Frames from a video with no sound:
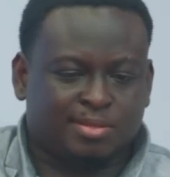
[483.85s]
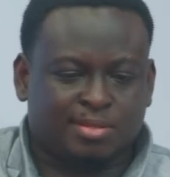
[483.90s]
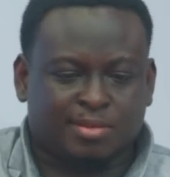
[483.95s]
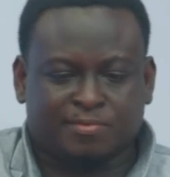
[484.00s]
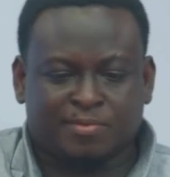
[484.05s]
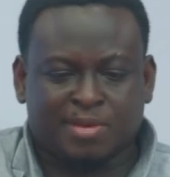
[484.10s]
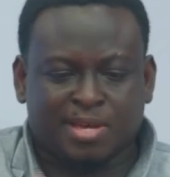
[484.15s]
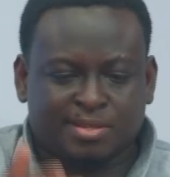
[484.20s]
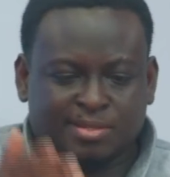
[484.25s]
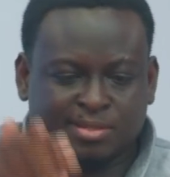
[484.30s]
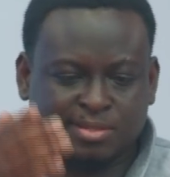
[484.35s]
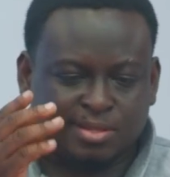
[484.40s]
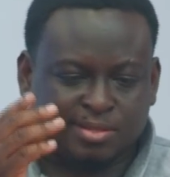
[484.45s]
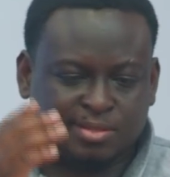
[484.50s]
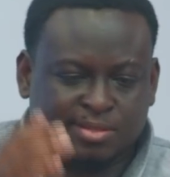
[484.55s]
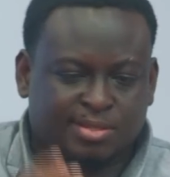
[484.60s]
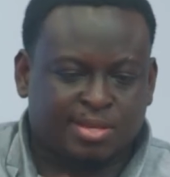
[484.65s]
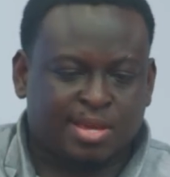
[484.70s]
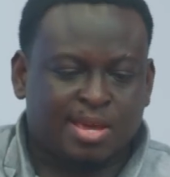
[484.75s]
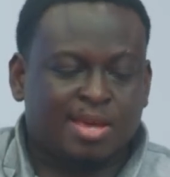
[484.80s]
The first
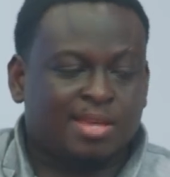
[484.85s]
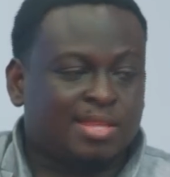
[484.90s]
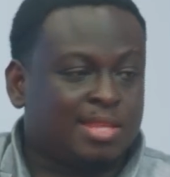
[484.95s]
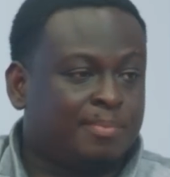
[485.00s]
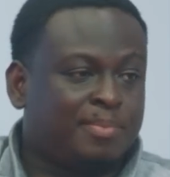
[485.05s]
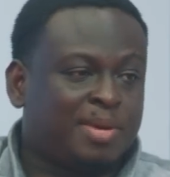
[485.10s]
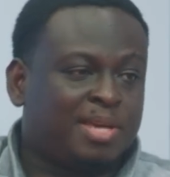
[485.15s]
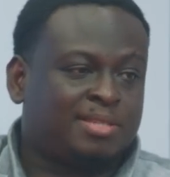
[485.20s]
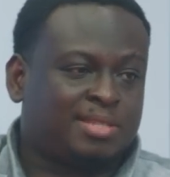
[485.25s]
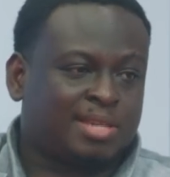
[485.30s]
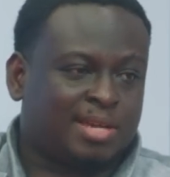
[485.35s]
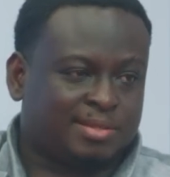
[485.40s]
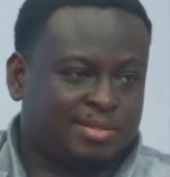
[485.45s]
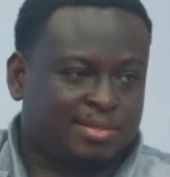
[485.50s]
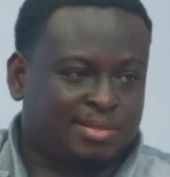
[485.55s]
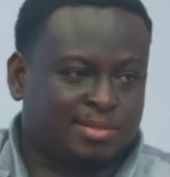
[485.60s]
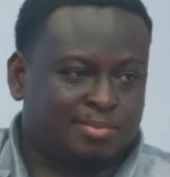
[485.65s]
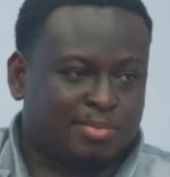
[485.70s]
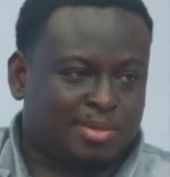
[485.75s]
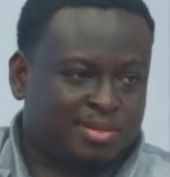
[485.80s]
is the big
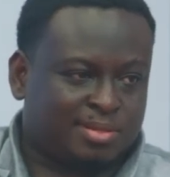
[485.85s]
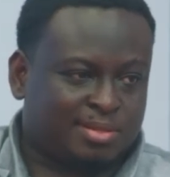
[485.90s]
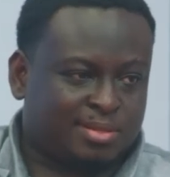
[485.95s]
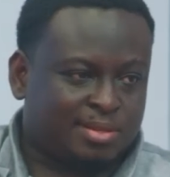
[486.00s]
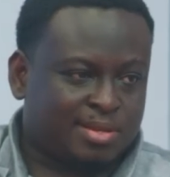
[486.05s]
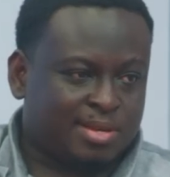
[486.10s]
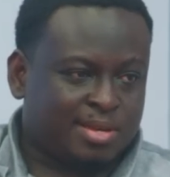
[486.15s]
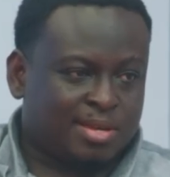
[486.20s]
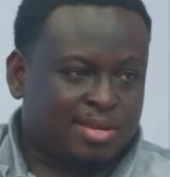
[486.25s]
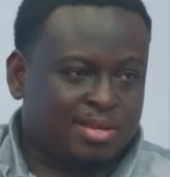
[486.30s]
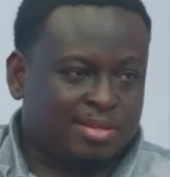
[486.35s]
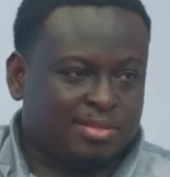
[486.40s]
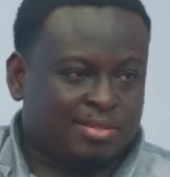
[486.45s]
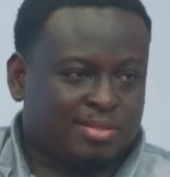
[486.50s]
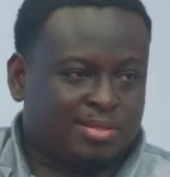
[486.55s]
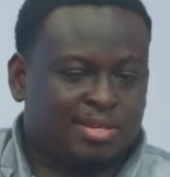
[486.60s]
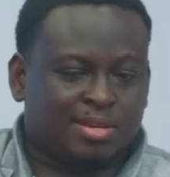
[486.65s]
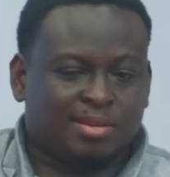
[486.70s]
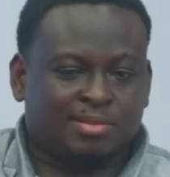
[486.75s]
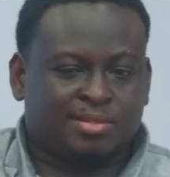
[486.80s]
chances missed.
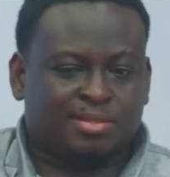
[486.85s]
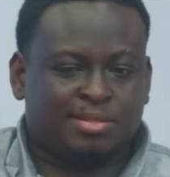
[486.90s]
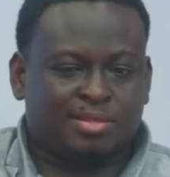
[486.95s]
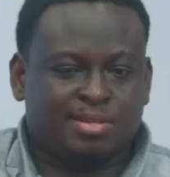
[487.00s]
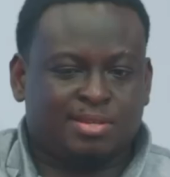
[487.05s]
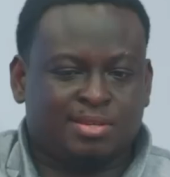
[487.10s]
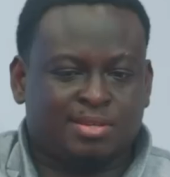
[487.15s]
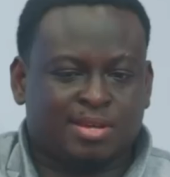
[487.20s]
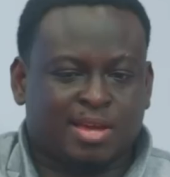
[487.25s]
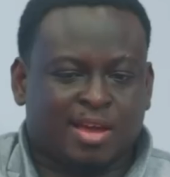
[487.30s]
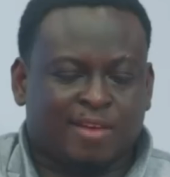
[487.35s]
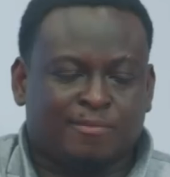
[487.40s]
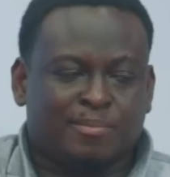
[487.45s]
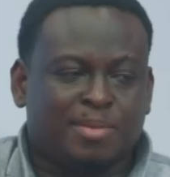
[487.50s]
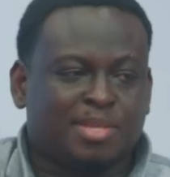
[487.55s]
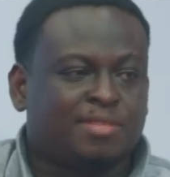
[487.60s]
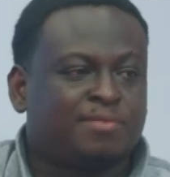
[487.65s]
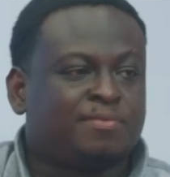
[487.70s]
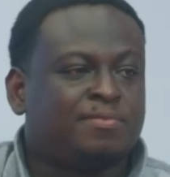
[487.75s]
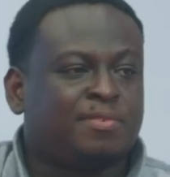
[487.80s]
Chelsea have
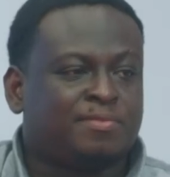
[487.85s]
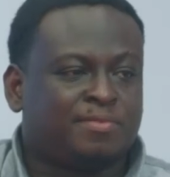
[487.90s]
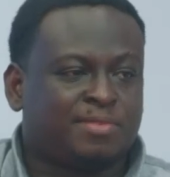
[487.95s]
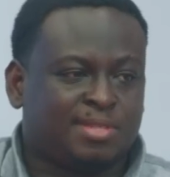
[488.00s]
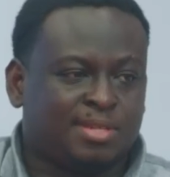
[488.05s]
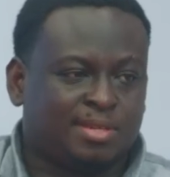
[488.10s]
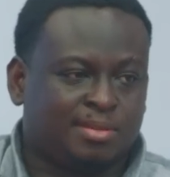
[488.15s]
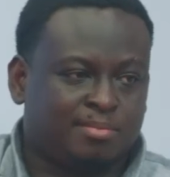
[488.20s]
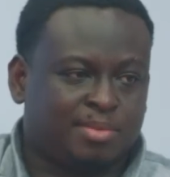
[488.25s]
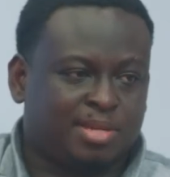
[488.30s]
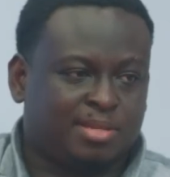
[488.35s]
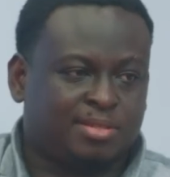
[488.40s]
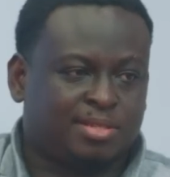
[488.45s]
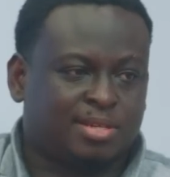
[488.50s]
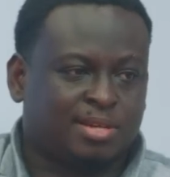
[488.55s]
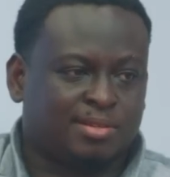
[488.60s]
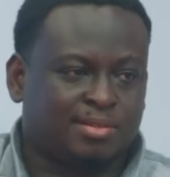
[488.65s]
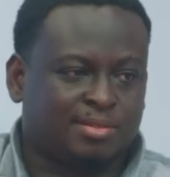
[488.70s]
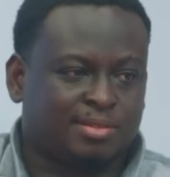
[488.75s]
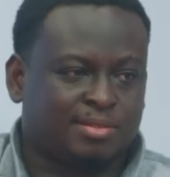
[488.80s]
missed 15 big
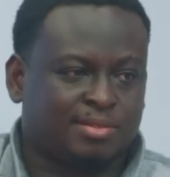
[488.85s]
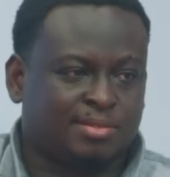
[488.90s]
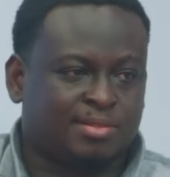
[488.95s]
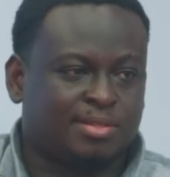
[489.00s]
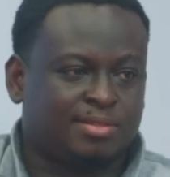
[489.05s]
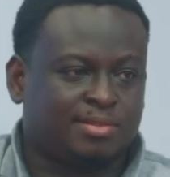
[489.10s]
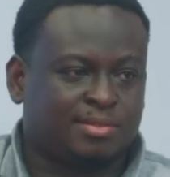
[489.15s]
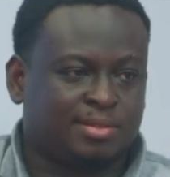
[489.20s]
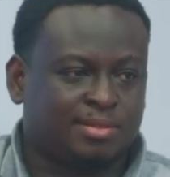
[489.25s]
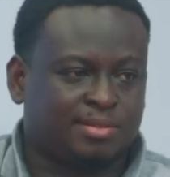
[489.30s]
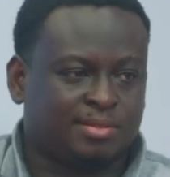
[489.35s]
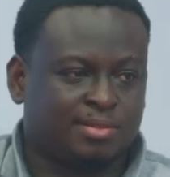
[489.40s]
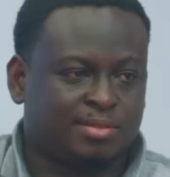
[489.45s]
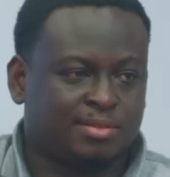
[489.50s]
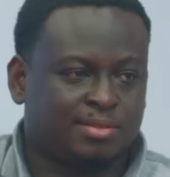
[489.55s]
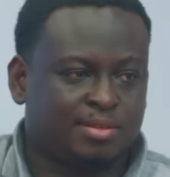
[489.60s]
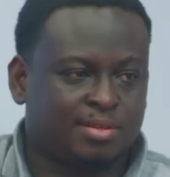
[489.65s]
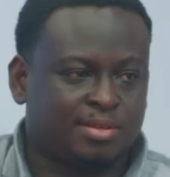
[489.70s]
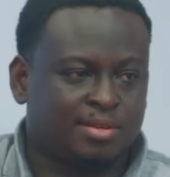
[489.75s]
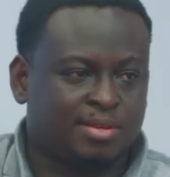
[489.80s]
chances this
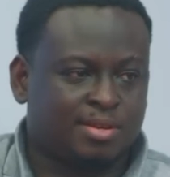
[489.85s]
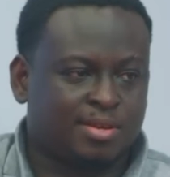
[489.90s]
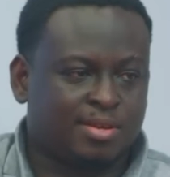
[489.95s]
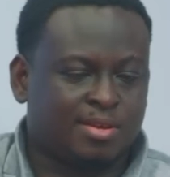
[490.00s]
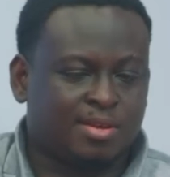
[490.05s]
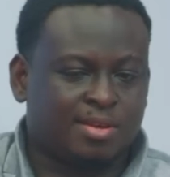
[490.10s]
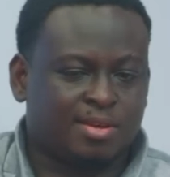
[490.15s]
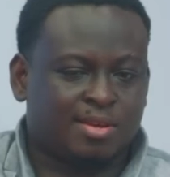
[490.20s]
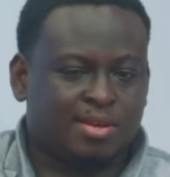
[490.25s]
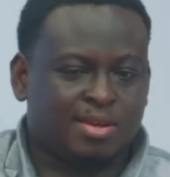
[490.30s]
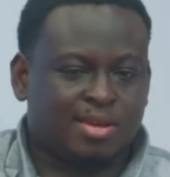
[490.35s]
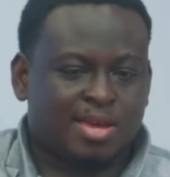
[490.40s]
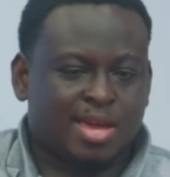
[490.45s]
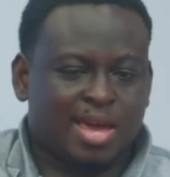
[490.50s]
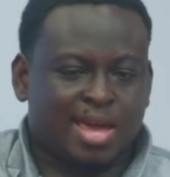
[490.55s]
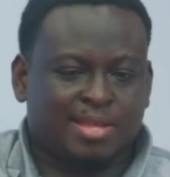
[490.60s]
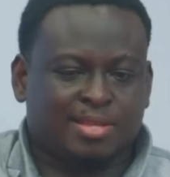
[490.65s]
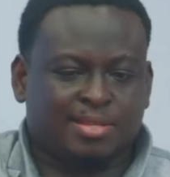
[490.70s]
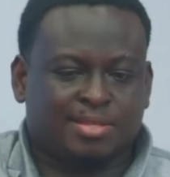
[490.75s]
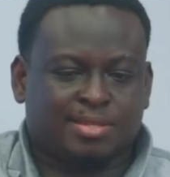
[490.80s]
season.
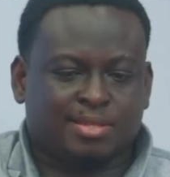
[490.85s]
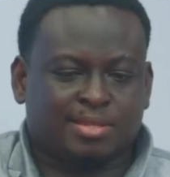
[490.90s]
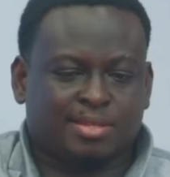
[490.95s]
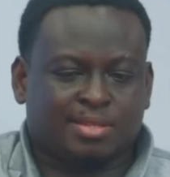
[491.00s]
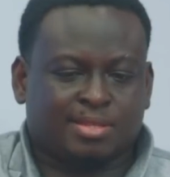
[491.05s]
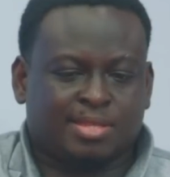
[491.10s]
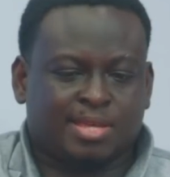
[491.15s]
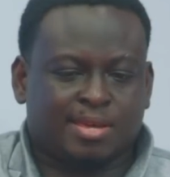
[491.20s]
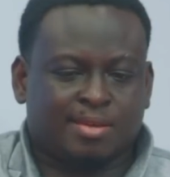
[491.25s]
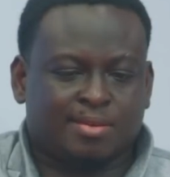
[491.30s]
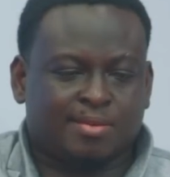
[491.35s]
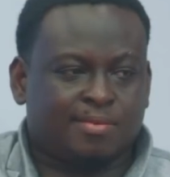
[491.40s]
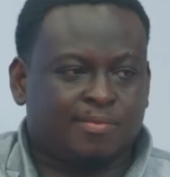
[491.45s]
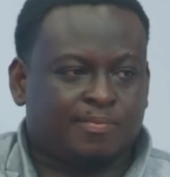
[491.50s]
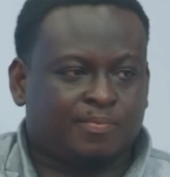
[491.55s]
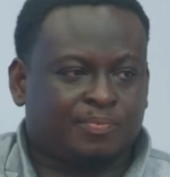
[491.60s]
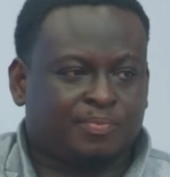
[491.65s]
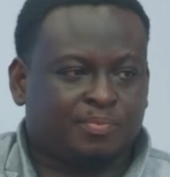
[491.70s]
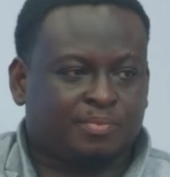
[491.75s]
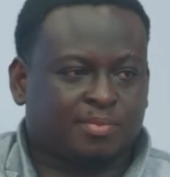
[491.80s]
And is that the most
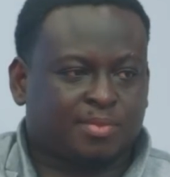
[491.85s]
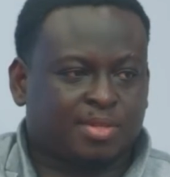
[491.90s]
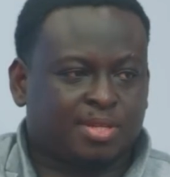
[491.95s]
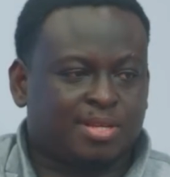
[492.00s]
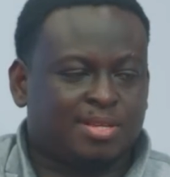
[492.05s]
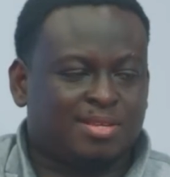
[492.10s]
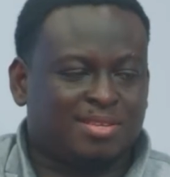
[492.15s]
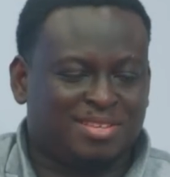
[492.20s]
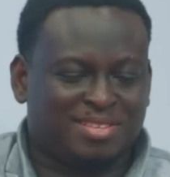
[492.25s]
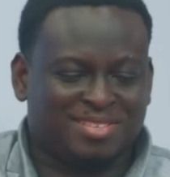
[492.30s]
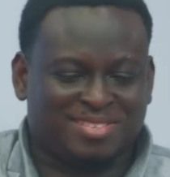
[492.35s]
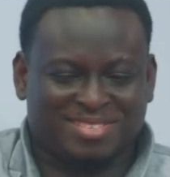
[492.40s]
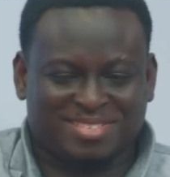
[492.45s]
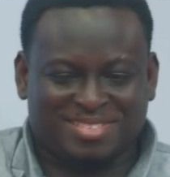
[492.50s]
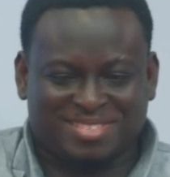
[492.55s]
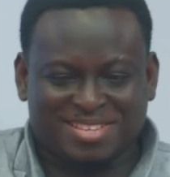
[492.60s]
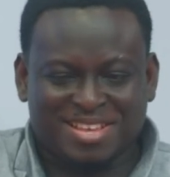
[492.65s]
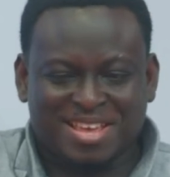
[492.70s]
in the league?